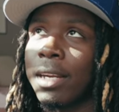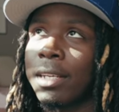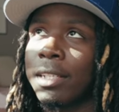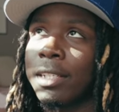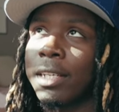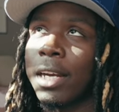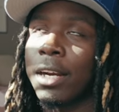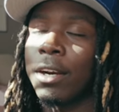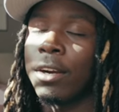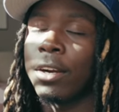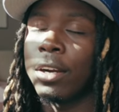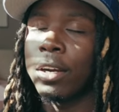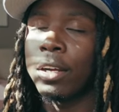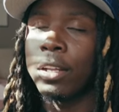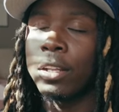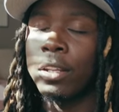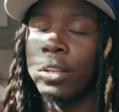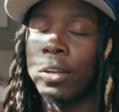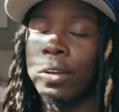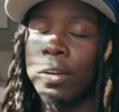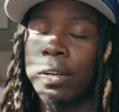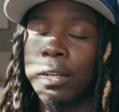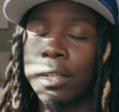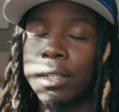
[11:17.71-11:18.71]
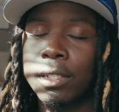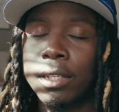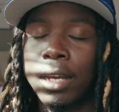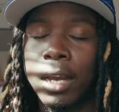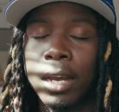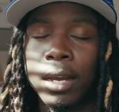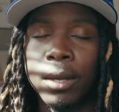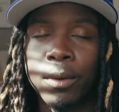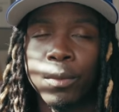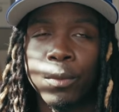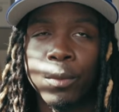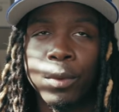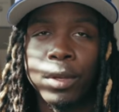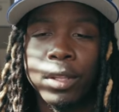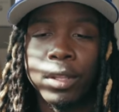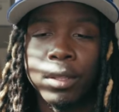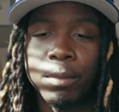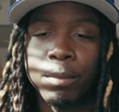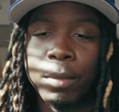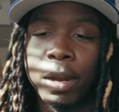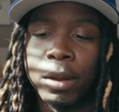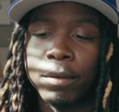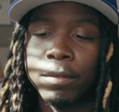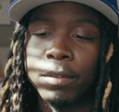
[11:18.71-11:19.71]
share alongside with
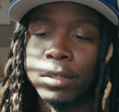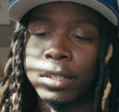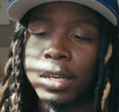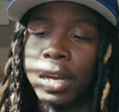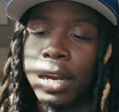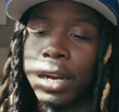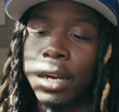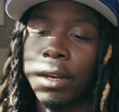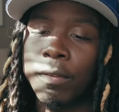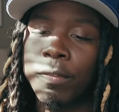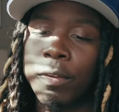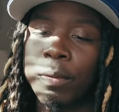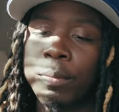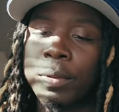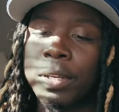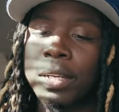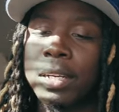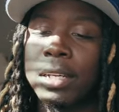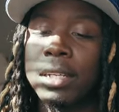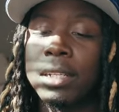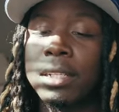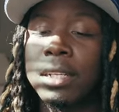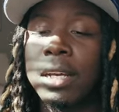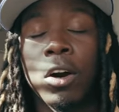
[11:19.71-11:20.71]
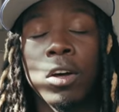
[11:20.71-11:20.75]
my photography because